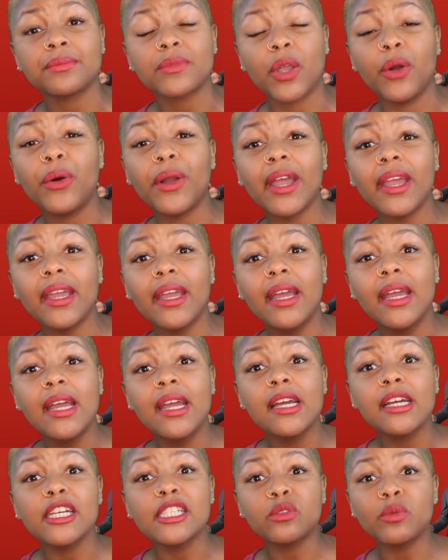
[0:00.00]
Okay?
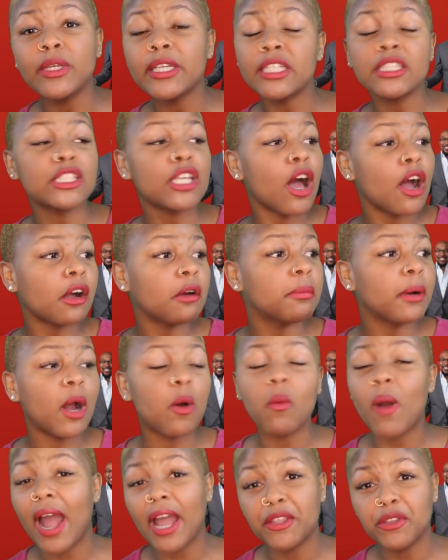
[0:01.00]
Because we can talk
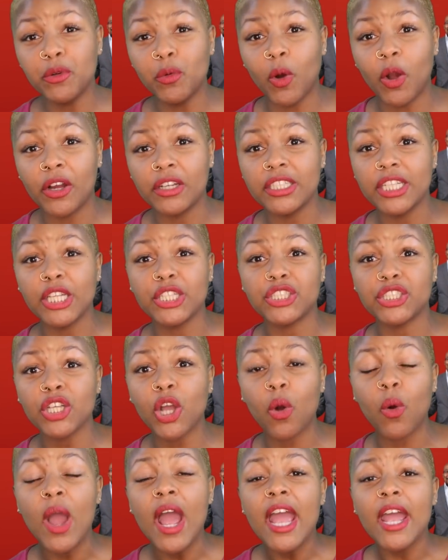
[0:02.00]
about why you on this
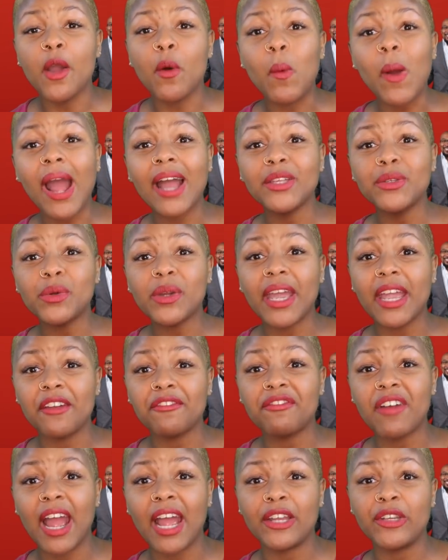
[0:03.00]
show and why you
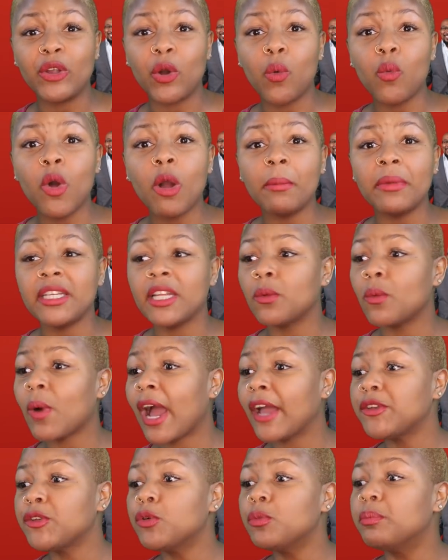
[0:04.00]
can't find no woman and
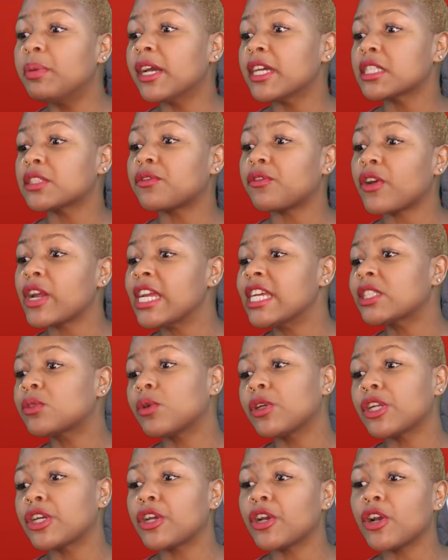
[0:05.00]
why you best friends
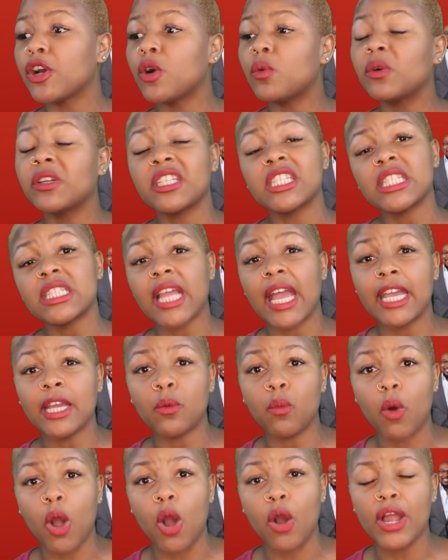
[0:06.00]
with a girl with a
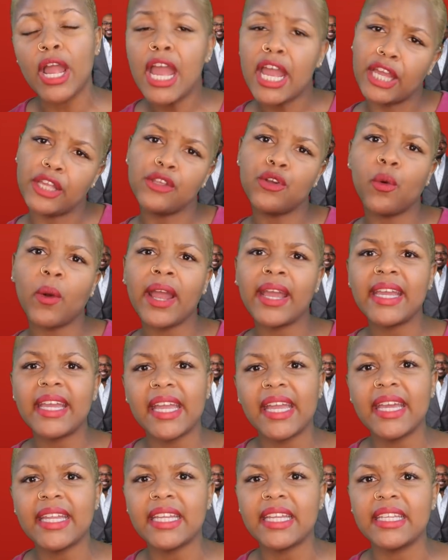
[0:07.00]
stank walk and you
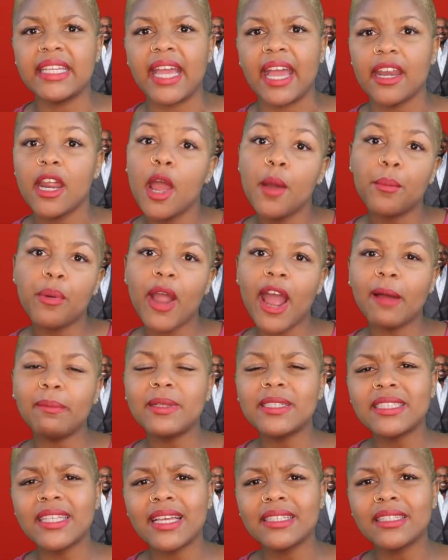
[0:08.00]
ain't hit it yet.
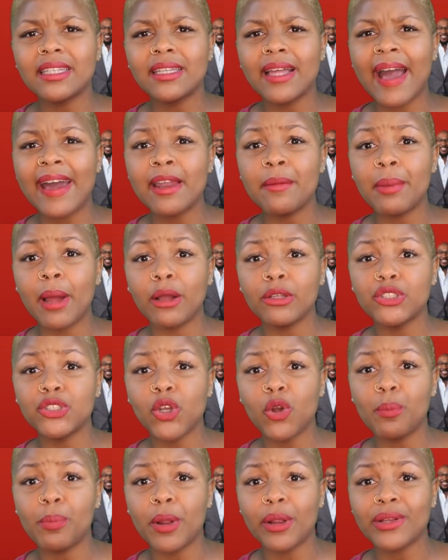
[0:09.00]
Probably says a lot about
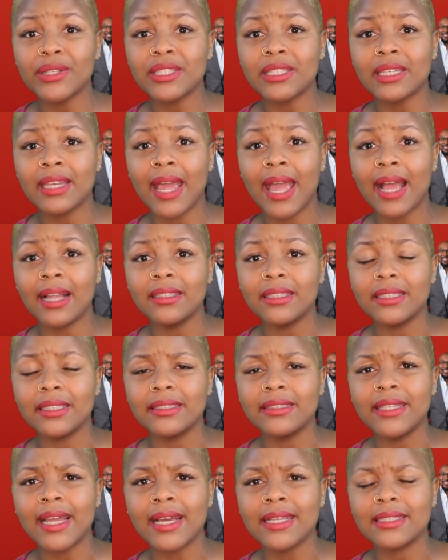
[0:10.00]
your
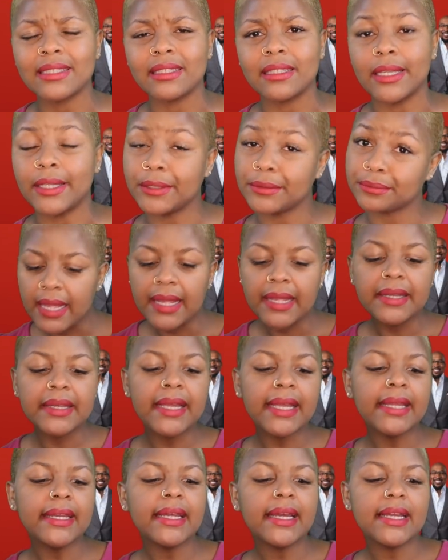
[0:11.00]
personality, doesn't it?
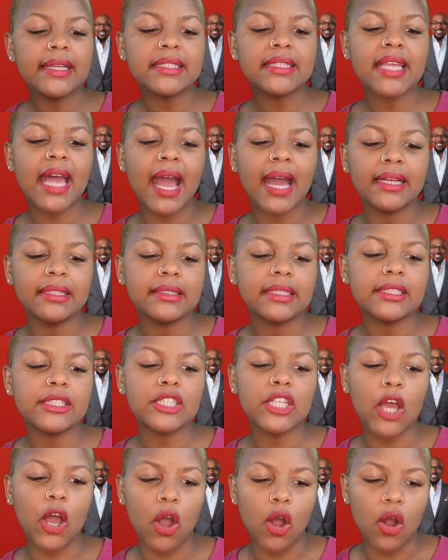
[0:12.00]
Nina and Tandy
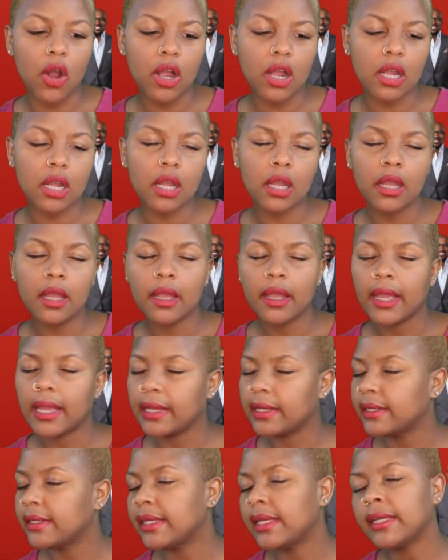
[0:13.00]
talk
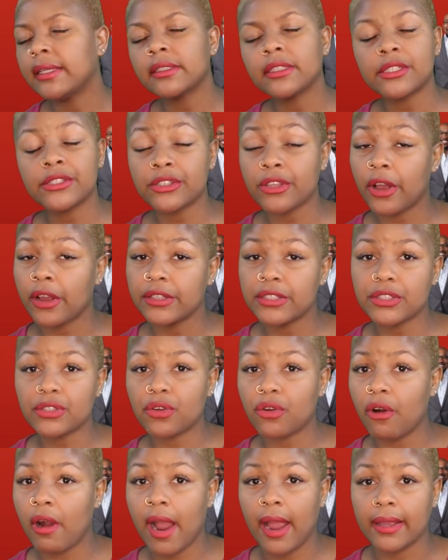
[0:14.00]
And Nina starts
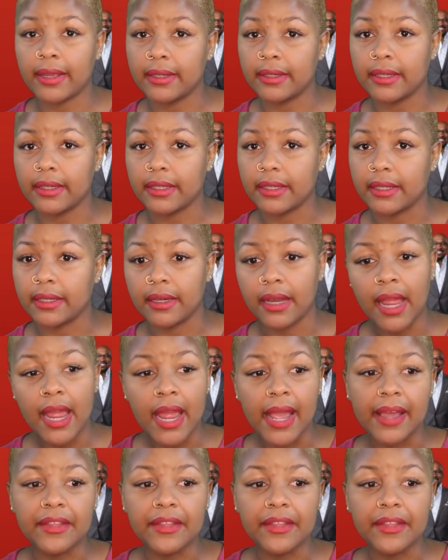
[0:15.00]
crying again.